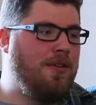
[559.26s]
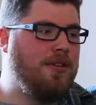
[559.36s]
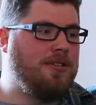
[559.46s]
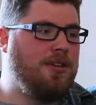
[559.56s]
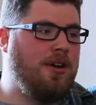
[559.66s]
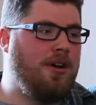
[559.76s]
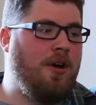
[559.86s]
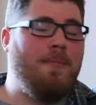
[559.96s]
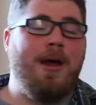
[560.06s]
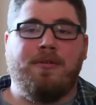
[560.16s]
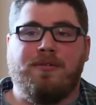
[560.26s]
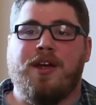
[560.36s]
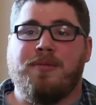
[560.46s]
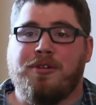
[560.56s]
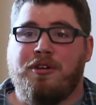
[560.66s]
we've noticed our Mountain
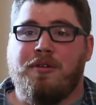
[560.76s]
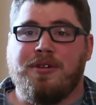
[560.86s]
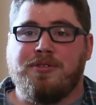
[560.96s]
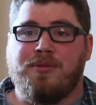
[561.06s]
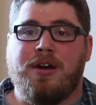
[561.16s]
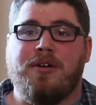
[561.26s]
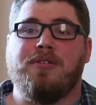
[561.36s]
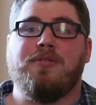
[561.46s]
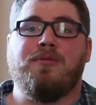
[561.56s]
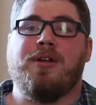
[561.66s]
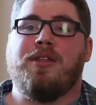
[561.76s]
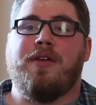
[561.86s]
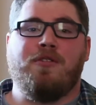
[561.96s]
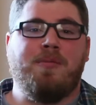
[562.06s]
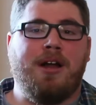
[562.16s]
family growing as well, with
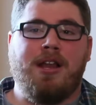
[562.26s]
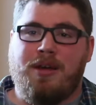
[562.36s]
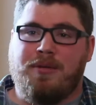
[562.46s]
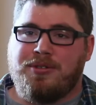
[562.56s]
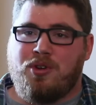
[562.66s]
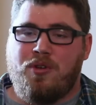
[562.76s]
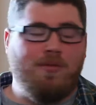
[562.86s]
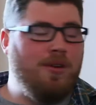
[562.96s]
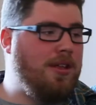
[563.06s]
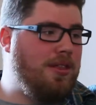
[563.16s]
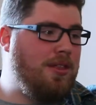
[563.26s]
everybody that we serve